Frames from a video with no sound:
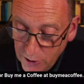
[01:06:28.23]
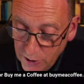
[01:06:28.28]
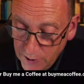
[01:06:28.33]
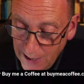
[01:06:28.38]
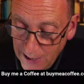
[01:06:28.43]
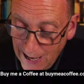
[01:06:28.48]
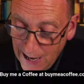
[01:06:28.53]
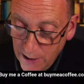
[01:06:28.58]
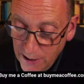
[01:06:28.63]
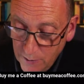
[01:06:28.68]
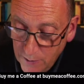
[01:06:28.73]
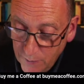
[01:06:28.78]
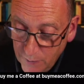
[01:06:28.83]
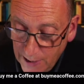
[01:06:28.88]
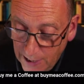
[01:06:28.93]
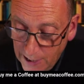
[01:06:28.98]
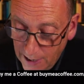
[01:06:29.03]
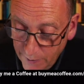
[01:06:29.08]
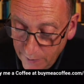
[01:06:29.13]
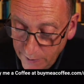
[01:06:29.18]
at the end of the
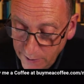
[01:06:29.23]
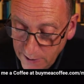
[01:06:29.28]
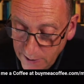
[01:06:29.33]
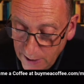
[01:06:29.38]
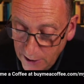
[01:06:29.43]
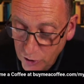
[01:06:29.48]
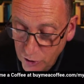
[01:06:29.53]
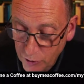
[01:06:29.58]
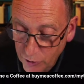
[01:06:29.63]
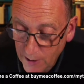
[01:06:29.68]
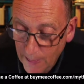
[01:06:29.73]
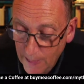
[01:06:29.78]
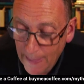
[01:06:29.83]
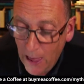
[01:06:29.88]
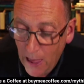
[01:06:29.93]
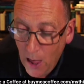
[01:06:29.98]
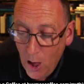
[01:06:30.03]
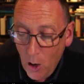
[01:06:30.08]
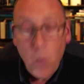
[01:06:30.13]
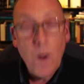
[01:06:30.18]
11th century,
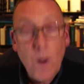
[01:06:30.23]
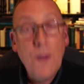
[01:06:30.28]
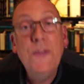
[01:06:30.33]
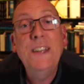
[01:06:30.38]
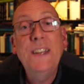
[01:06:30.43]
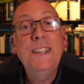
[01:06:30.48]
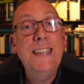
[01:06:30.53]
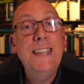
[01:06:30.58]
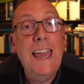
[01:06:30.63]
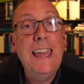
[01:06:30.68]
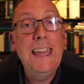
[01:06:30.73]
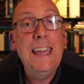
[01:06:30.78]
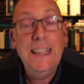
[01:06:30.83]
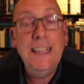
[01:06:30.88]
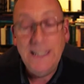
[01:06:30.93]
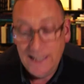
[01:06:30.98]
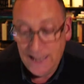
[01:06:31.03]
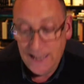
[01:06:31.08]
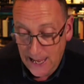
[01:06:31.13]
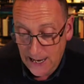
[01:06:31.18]
when the
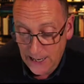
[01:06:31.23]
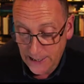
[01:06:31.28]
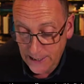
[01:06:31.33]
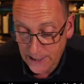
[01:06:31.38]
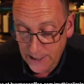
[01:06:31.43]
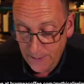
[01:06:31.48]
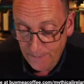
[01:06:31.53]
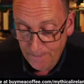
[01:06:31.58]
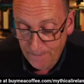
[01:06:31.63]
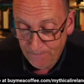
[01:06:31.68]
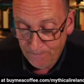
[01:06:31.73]
Danes held it.